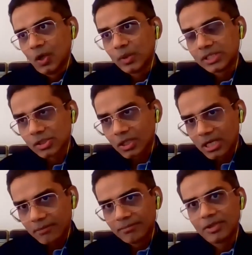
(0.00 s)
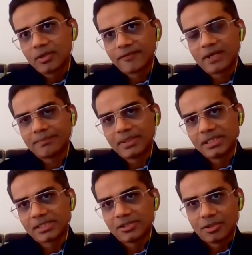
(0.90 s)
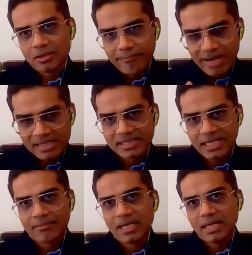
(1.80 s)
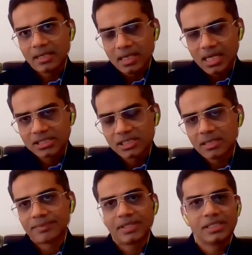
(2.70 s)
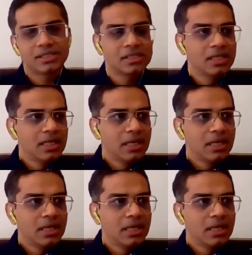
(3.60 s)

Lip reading: We saw a number of companies, mid-segment, large companies,